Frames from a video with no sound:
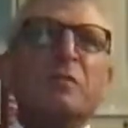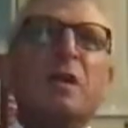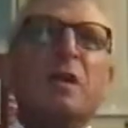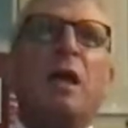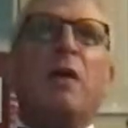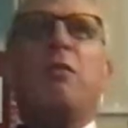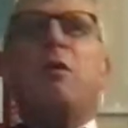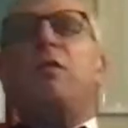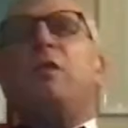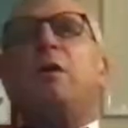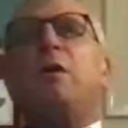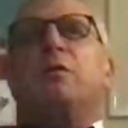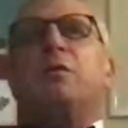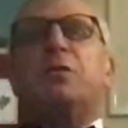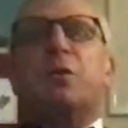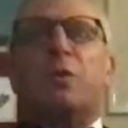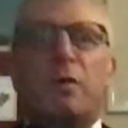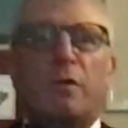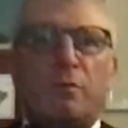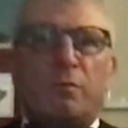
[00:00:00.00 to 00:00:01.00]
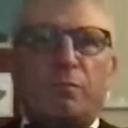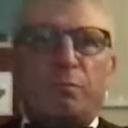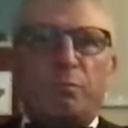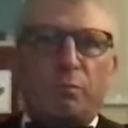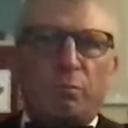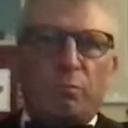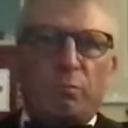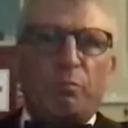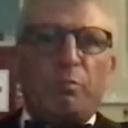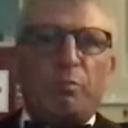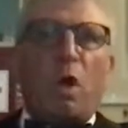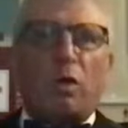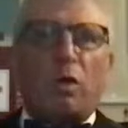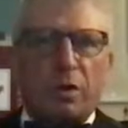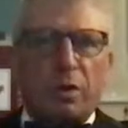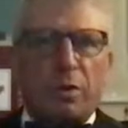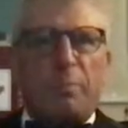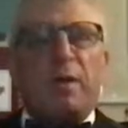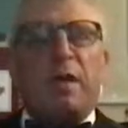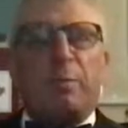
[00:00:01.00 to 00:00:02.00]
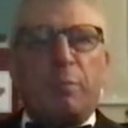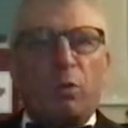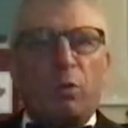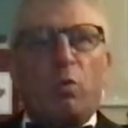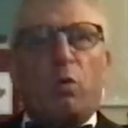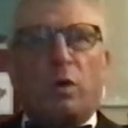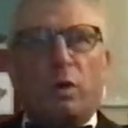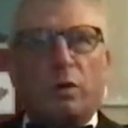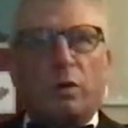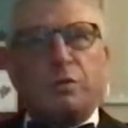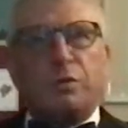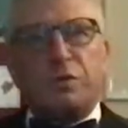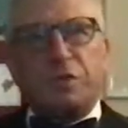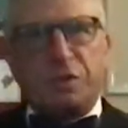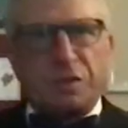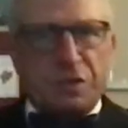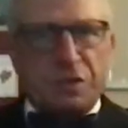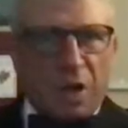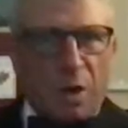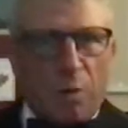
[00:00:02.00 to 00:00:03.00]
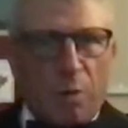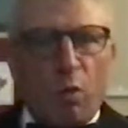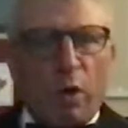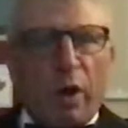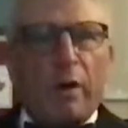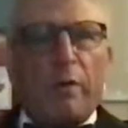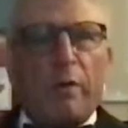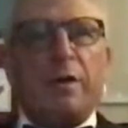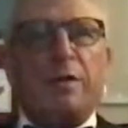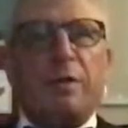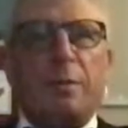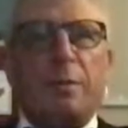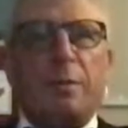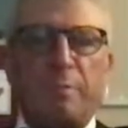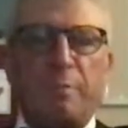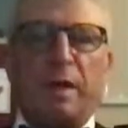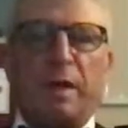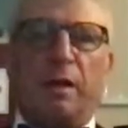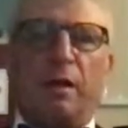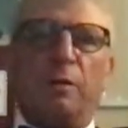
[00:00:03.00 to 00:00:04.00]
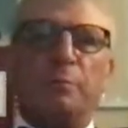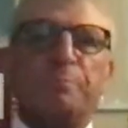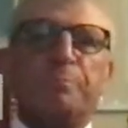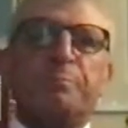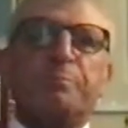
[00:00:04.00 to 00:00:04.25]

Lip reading: And then the sort of bulk of the people were somewhere in the middle.